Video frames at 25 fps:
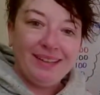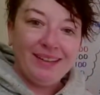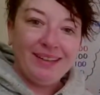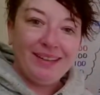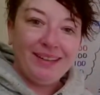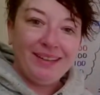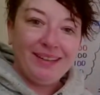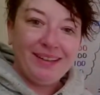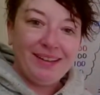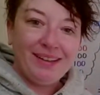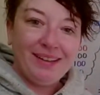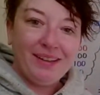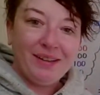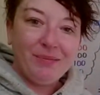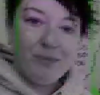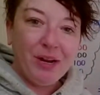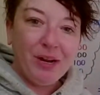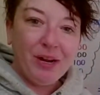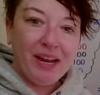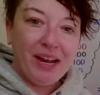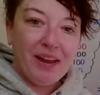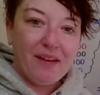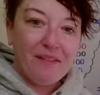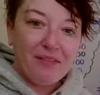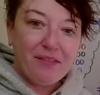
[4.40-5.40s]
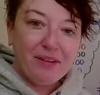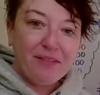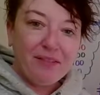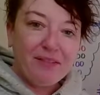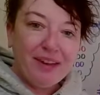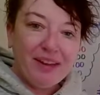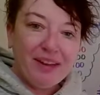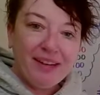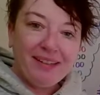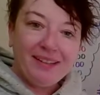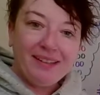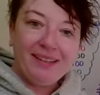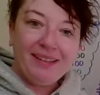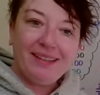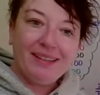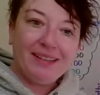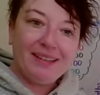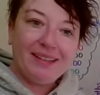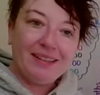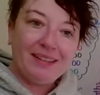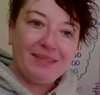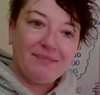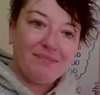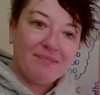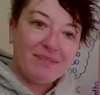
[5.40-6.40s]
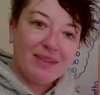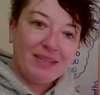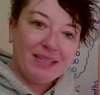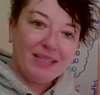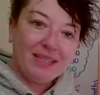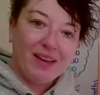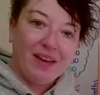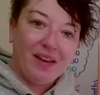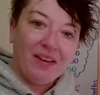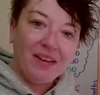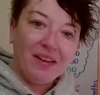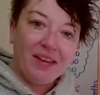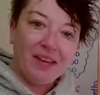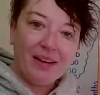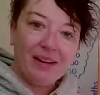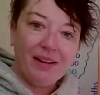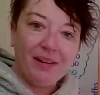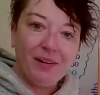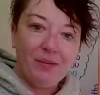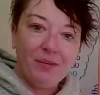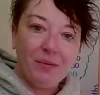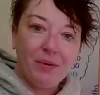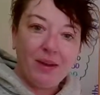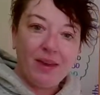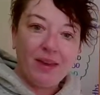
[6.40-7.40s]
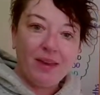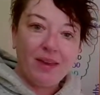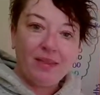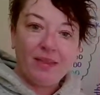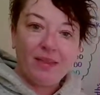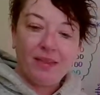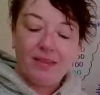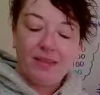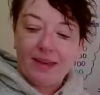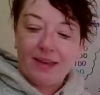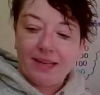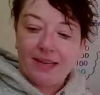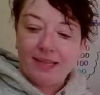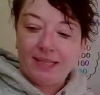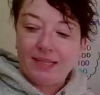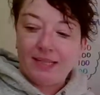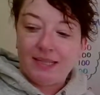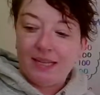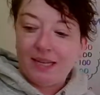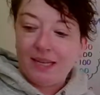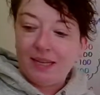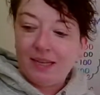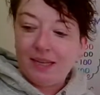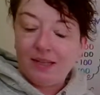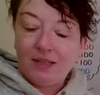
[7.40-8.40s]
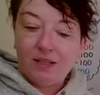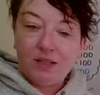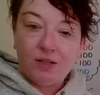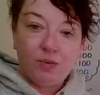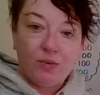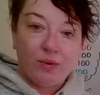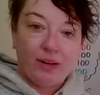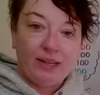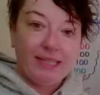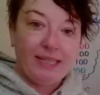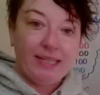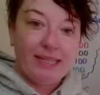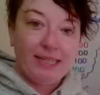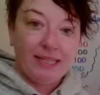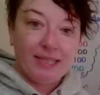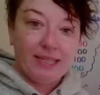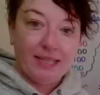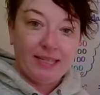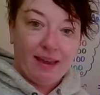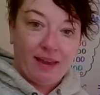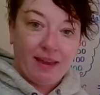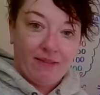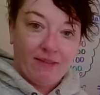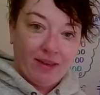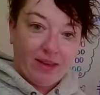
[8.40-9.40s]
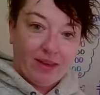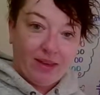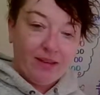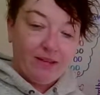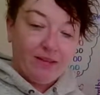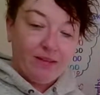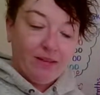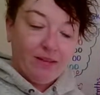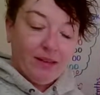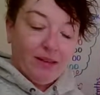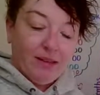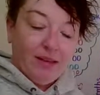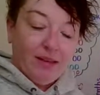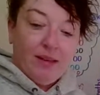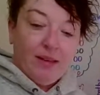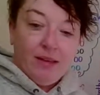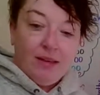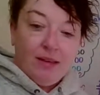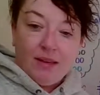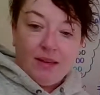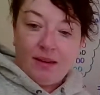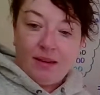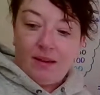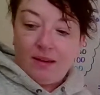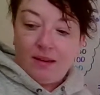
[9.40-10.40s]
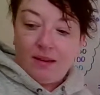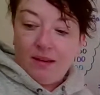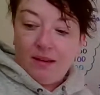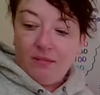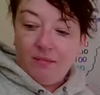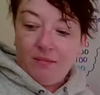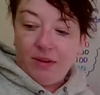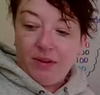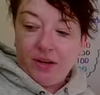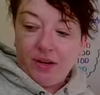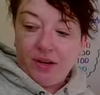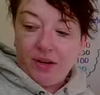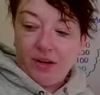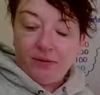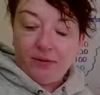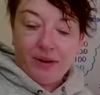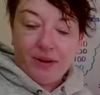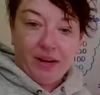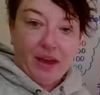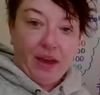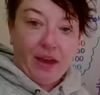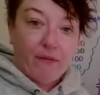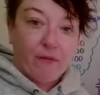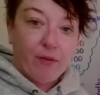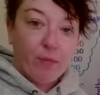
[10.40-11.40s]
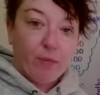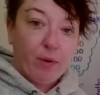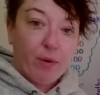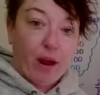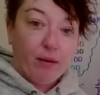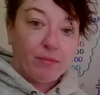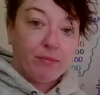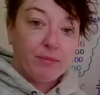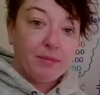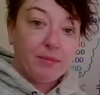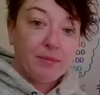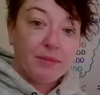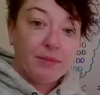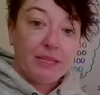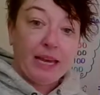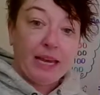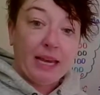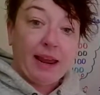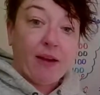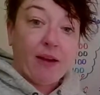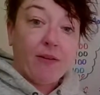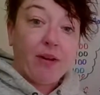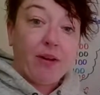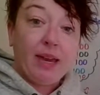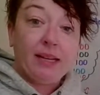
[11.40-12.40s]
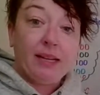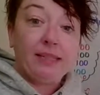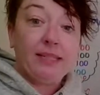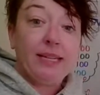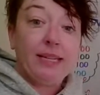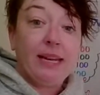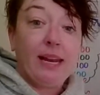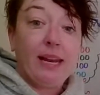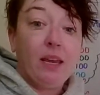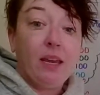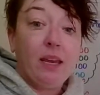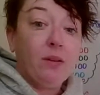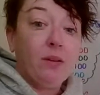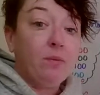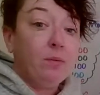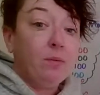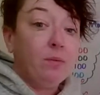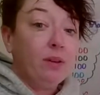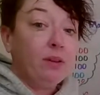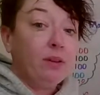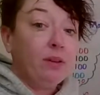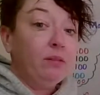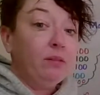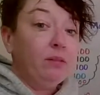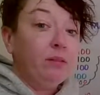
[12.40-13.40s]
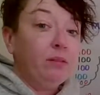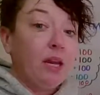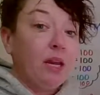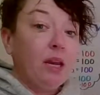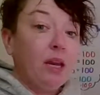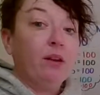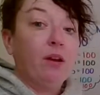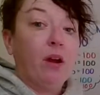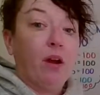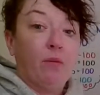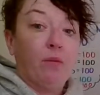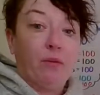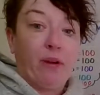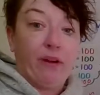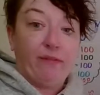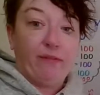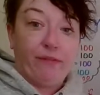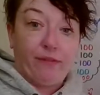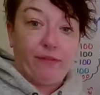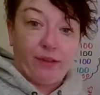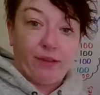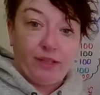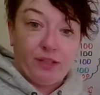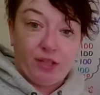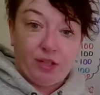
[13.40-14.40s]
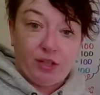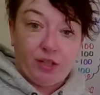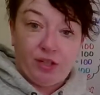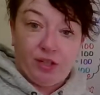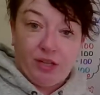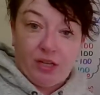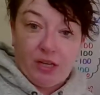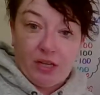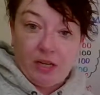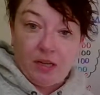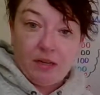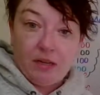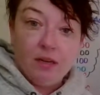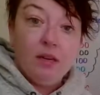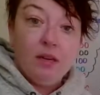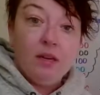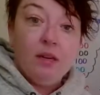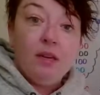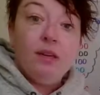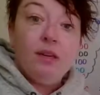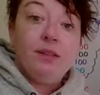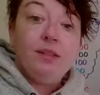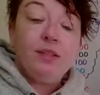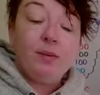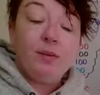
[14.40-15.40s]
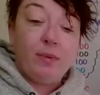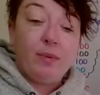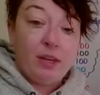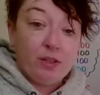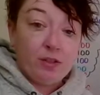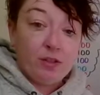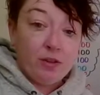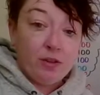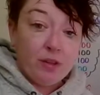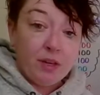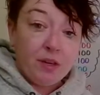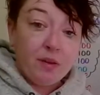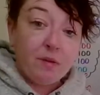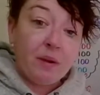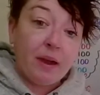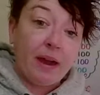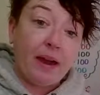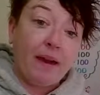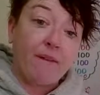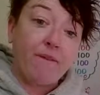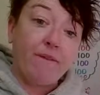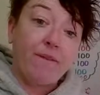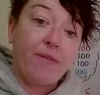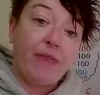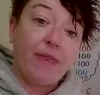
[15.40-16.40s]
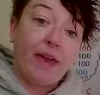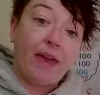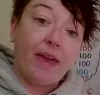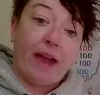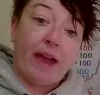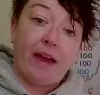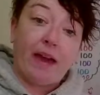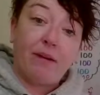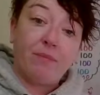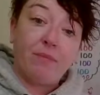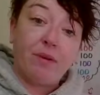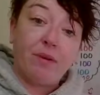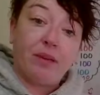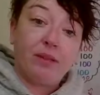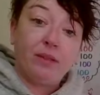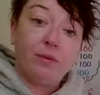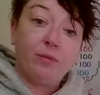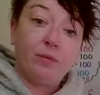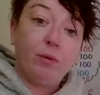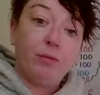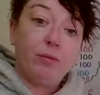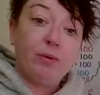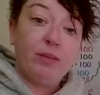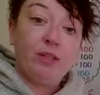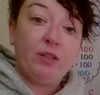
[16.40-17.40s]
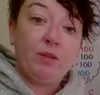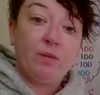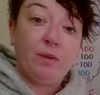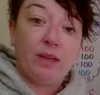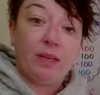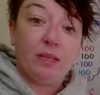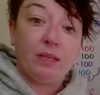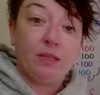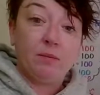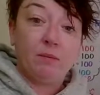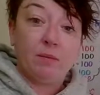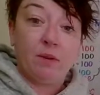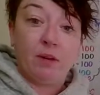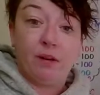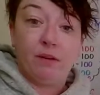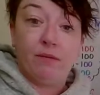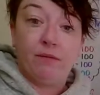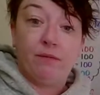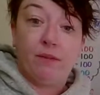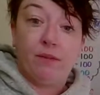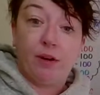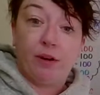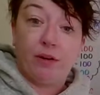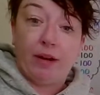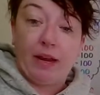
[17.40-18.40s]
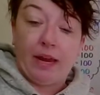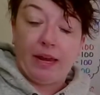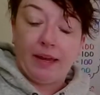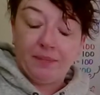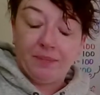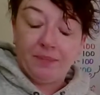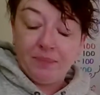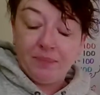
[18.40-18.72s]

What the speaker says: Good morning, everyone. Ms. Hall here with lesson 27. You're going to want to have your problem set out, and today you will need a reference sheet. So make sure that you have that because we'll be doing some converting.